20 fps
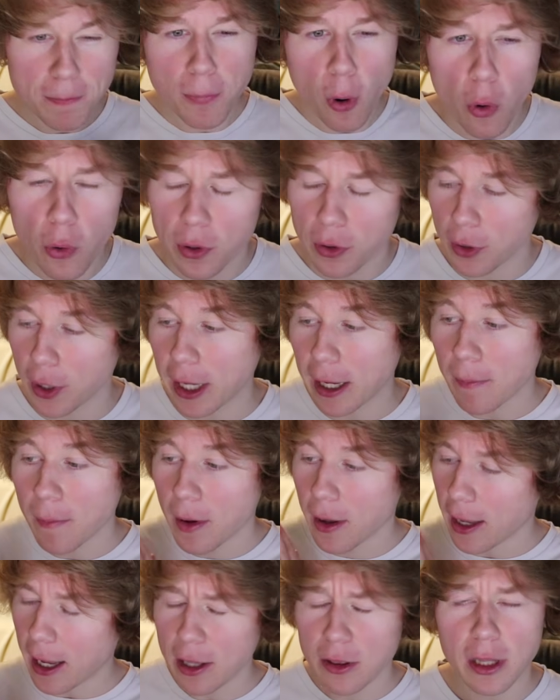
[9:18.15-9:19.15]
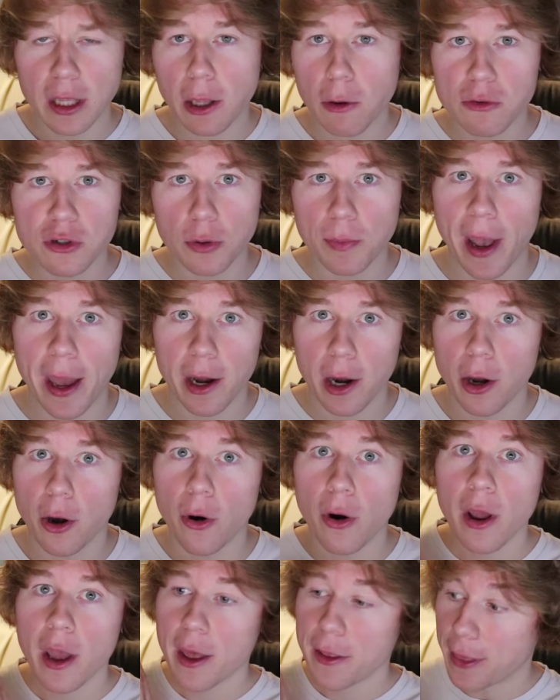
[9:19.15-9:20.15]
importantly, in the YouTube
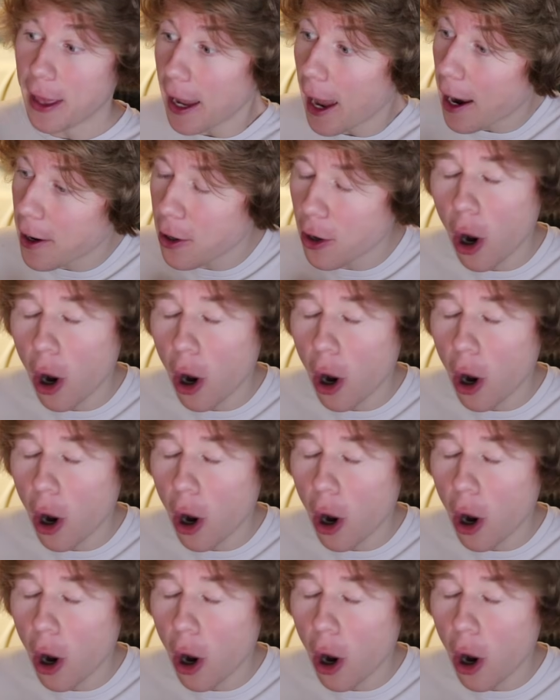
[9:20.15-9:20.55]
editor, they had